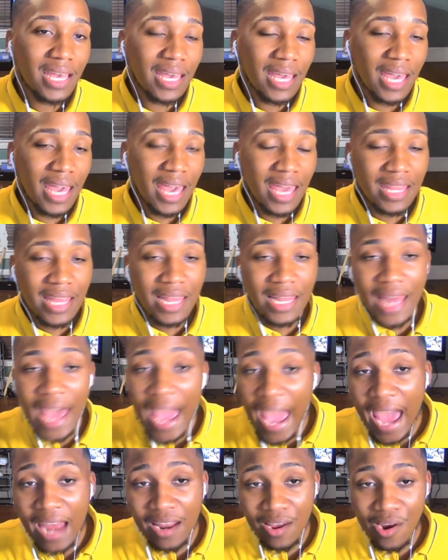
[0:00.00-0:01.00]
And the
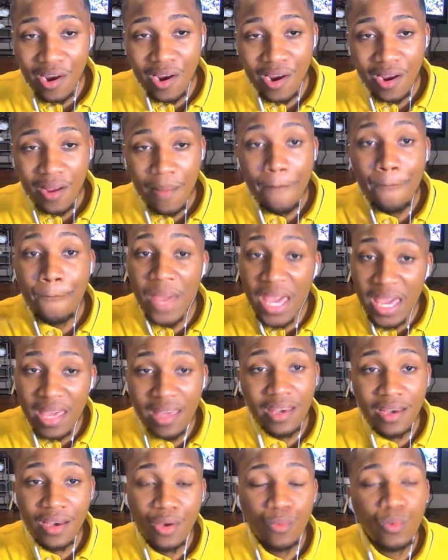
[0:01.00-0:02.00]
latter,
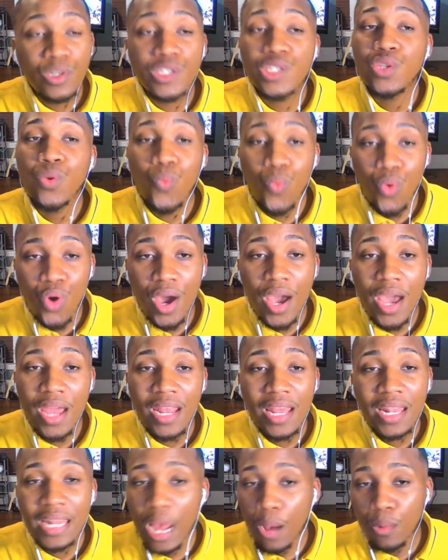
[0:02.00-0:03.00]
Mika, was the one
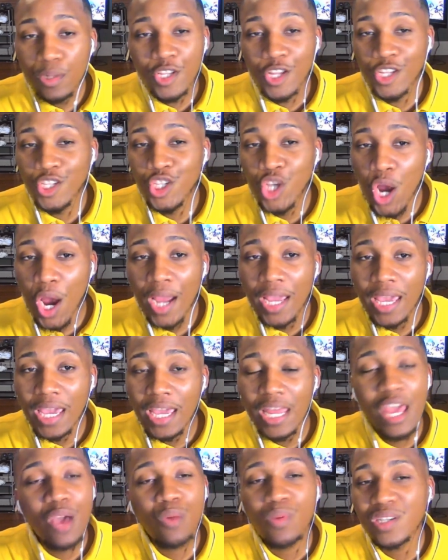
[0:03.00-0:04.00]
that was a target
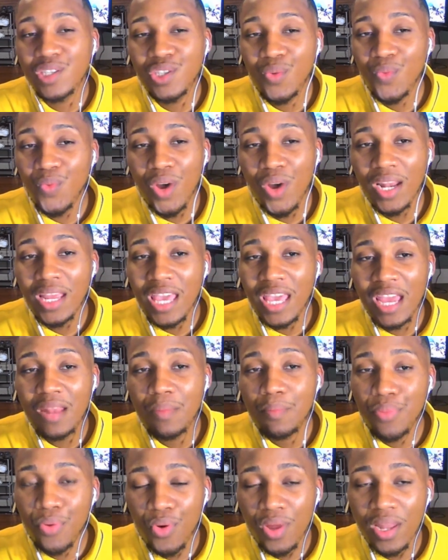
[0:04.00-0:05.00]
and was the one getting
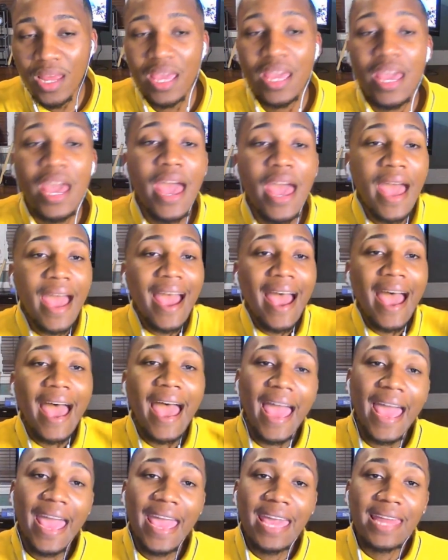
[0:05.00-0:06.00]
bullied.
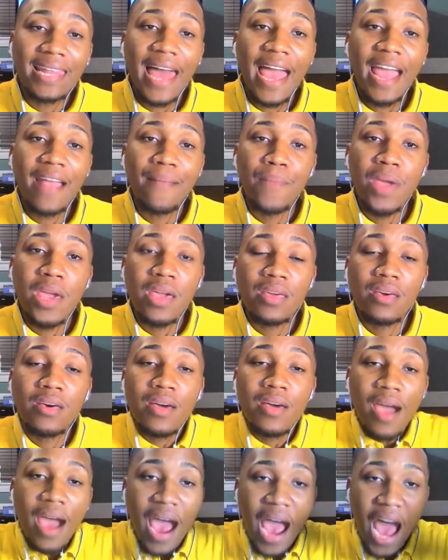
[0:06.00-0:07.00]
I ain't like Mika.
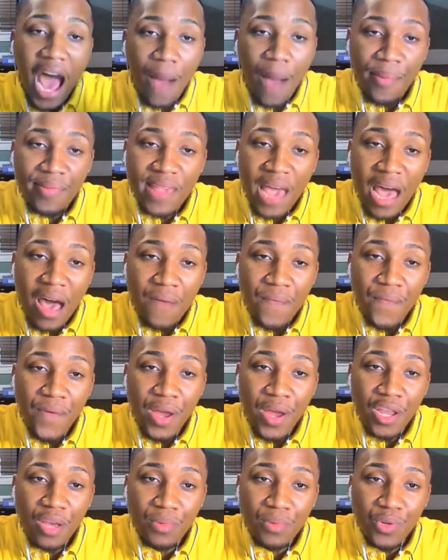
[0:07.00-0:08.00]
I was all
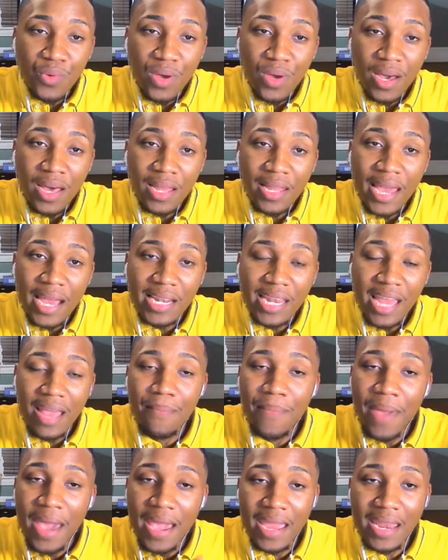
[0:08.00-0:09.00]
for them doing her like that
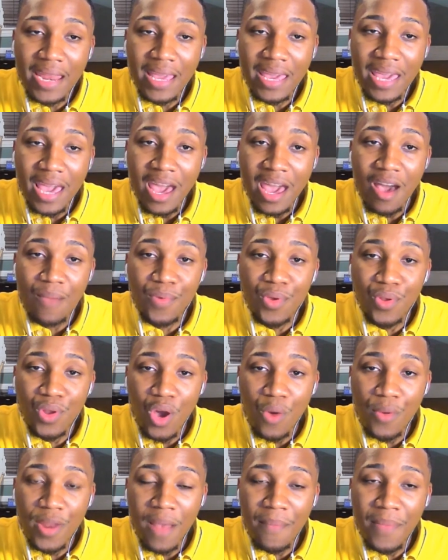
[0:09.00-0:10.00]
back in the gap. You know
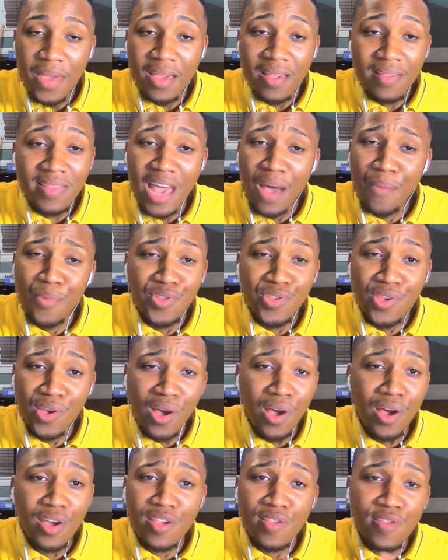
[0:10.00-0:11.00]
what I mean? Because I was
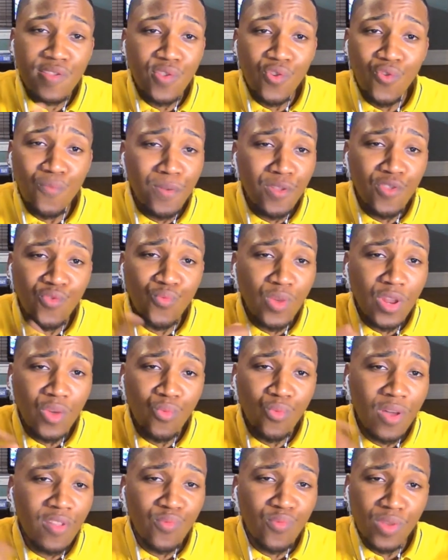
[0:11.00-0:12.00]
young and stupid,
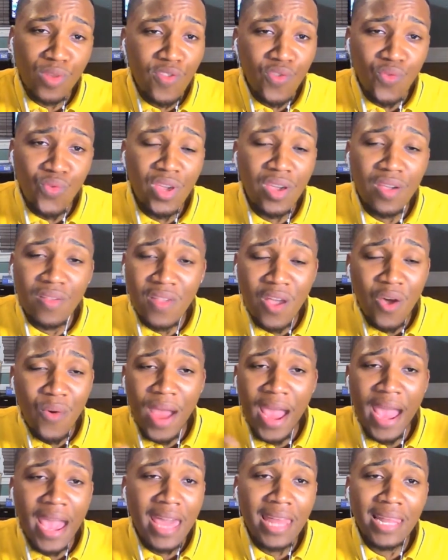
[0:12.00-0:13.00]
21, 22 years old.
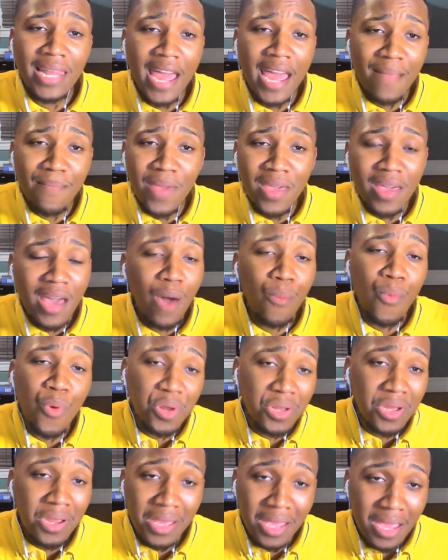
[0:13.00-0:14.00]
I ain't like Mika. I want
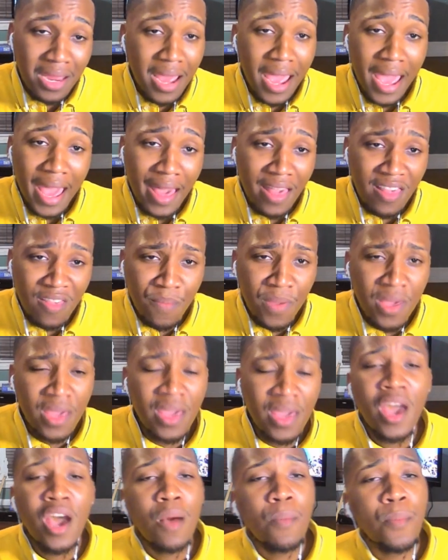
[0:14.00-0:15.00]
her to get her ass beat.
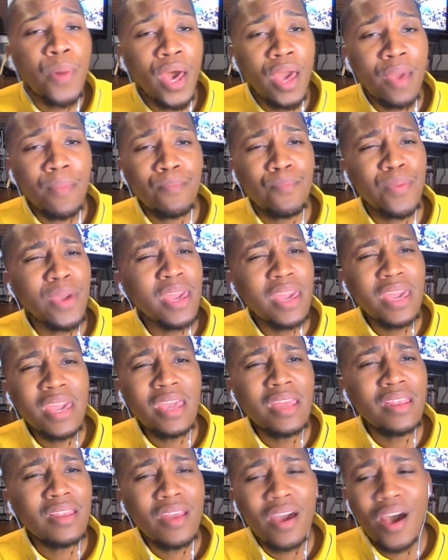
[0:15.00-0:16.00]
But
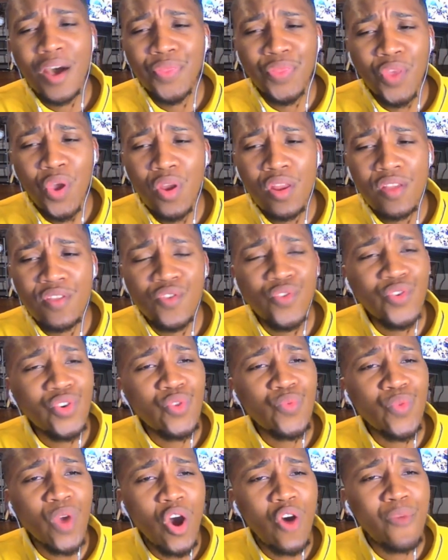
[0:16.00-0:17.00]
being a
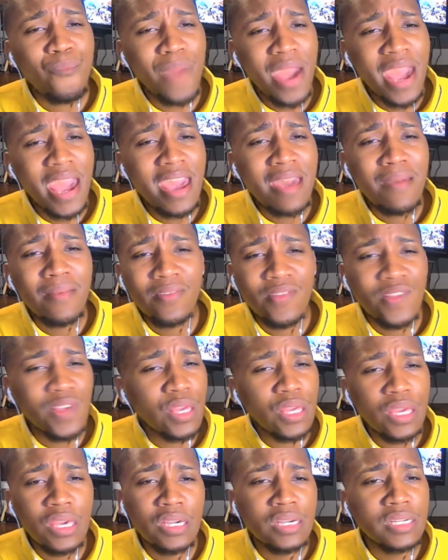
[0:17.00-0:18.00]
32-year-old man 10
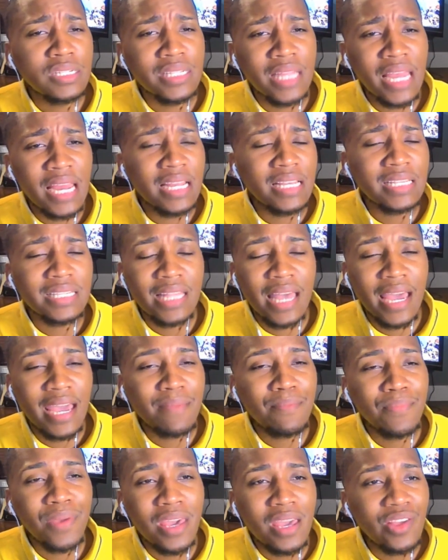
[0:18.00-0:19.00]
years later, it's like,
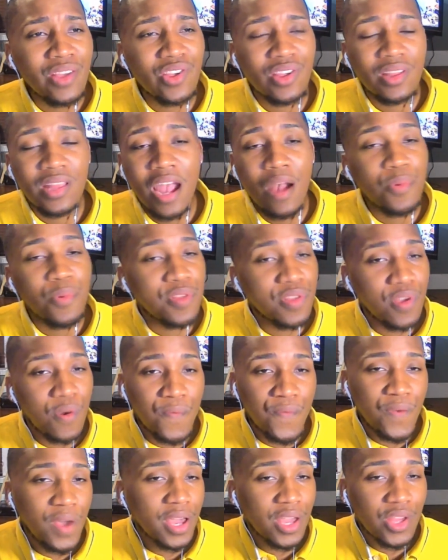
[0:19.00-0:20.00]
bitch, that was so
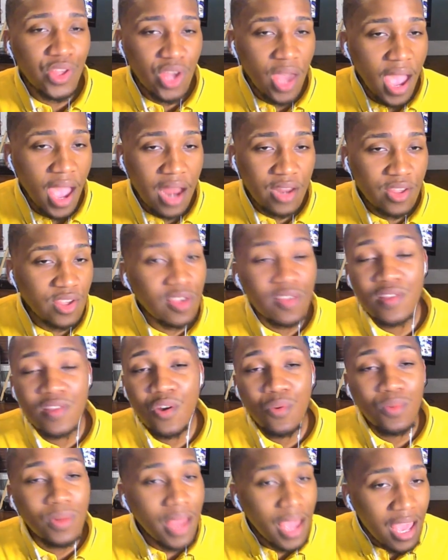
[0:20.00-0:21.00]
fucking childish and
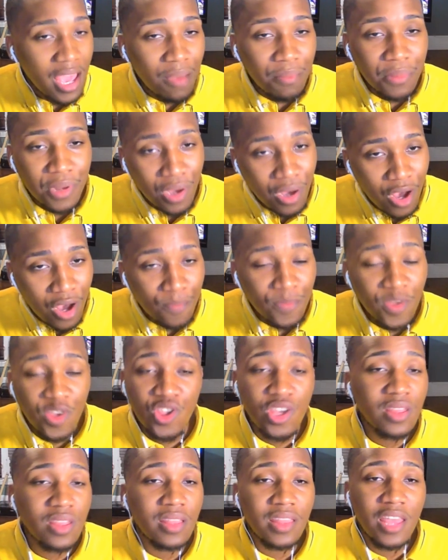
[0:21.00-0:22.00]
so damn dumb. The
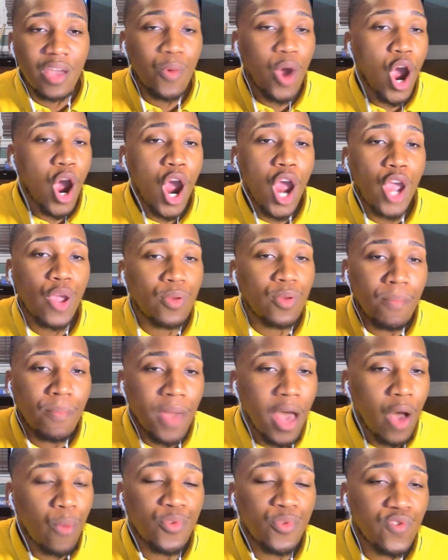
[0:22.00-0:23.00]
shit that they were arguing
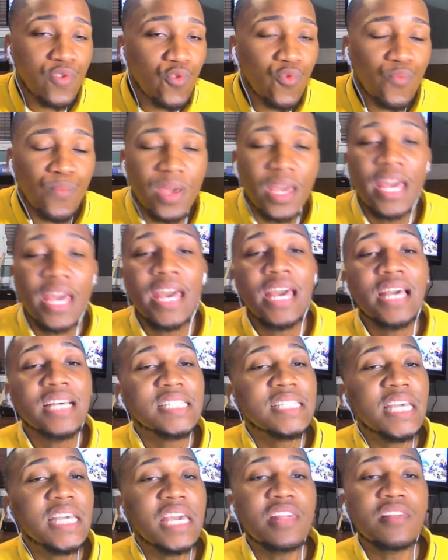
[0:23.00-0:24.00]
about was stupid.
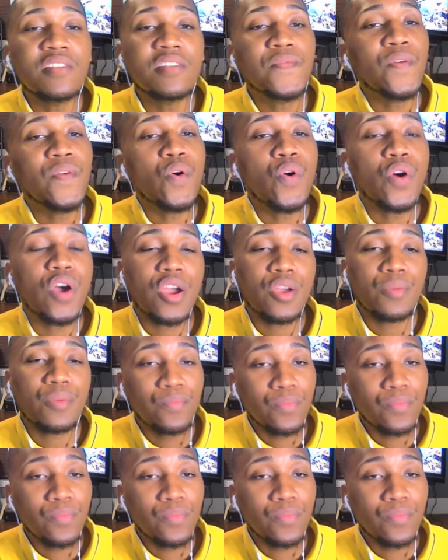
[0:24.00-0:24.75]
Season 4,